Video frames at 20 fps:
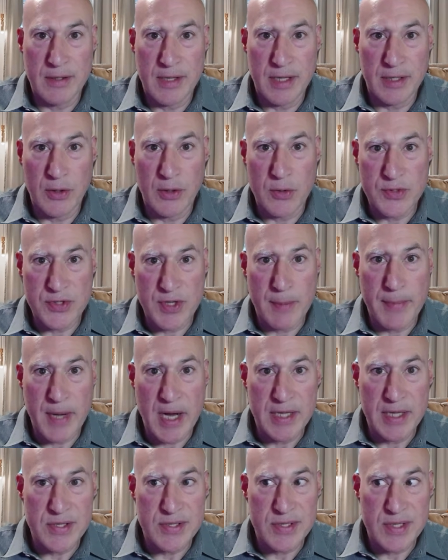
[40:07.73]
that goes on
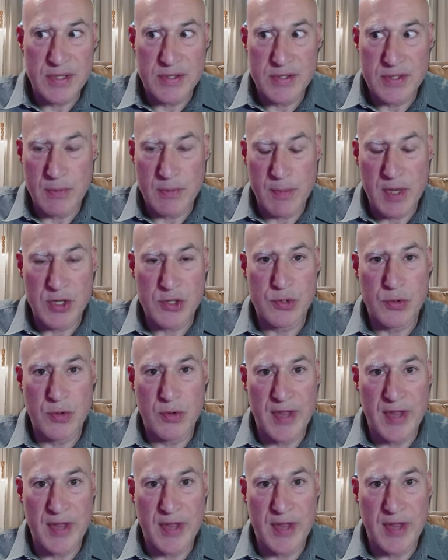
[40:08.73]
behind the scenes to make sure
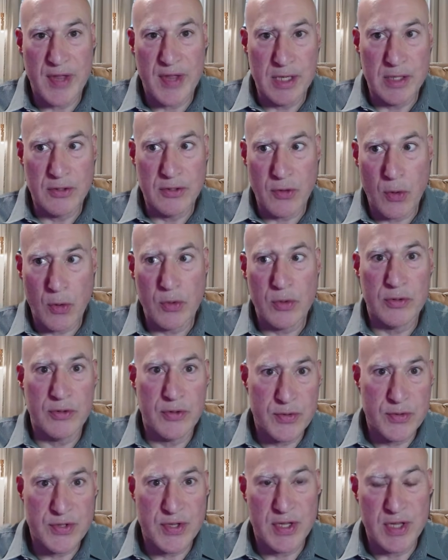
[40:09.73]
that the total
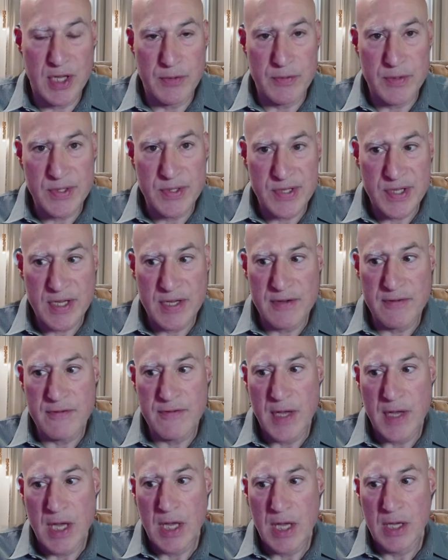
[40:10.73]
dose that they receive
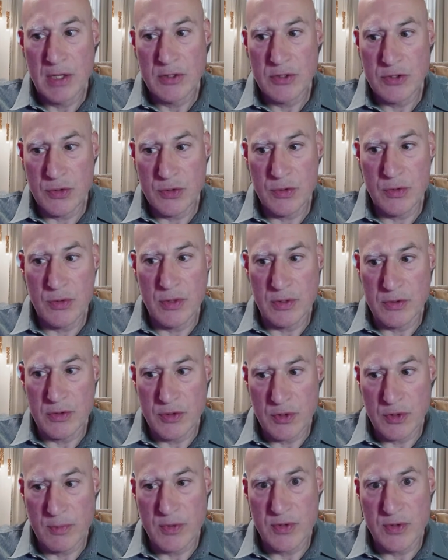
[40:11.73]
to the
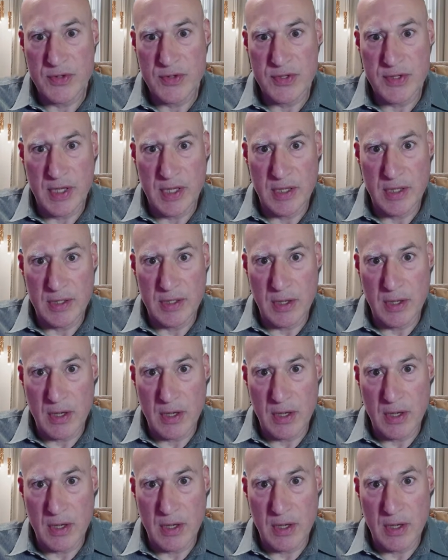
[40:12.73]
tumors and the